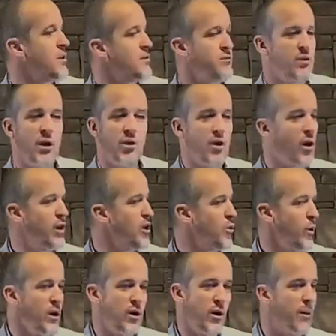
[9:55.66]
don't go to your
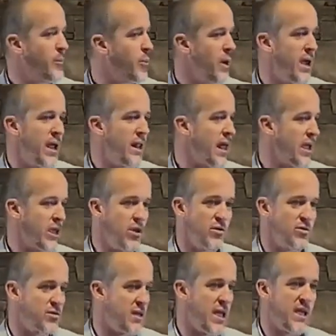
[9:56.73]
window and pray like you
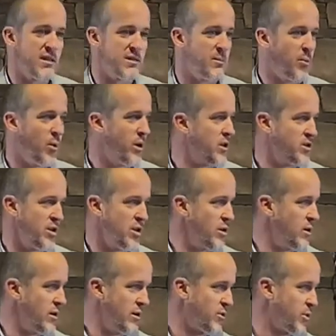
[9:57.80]
say is important to
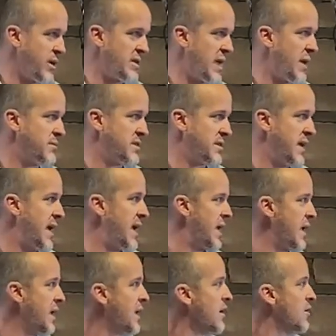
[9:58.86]
you three times a
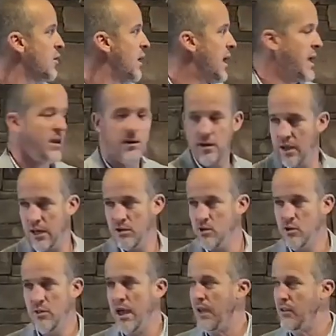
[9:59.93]
day and, and
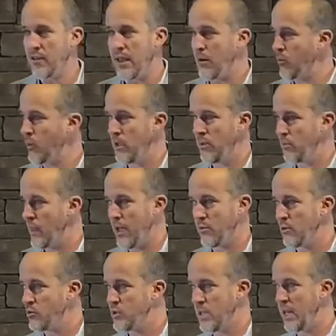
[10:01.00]
do that, that, that
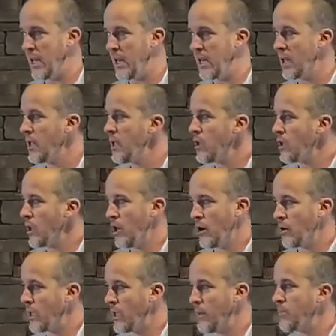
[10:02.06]
routine. You know, keep